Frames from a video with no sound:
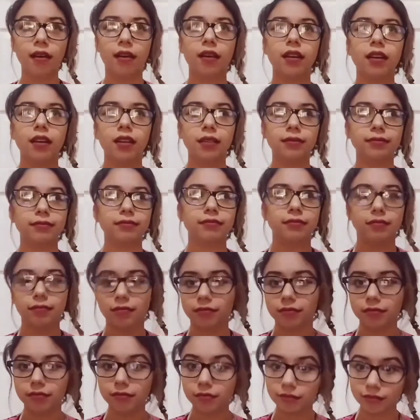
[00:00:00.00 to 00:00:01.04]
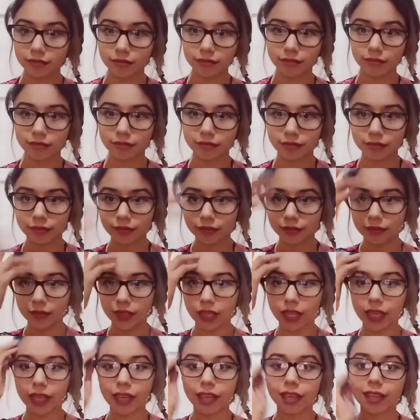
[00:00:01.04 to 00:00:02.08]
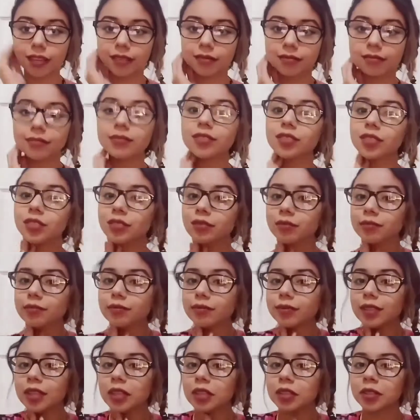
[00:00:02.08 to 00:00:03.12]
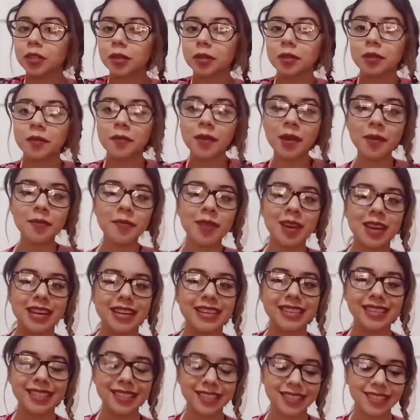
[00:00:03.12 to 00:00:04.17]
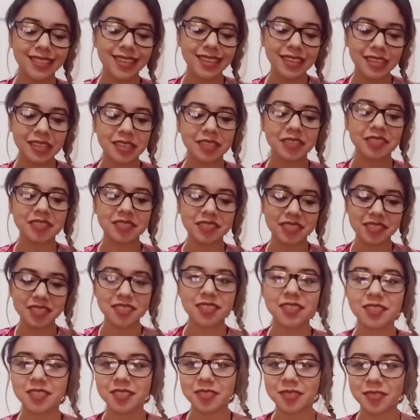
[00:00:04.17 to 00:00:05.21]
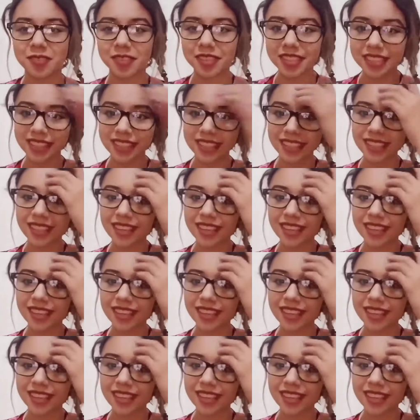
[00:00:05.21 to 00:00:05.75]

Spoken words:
I don't look my best as usual.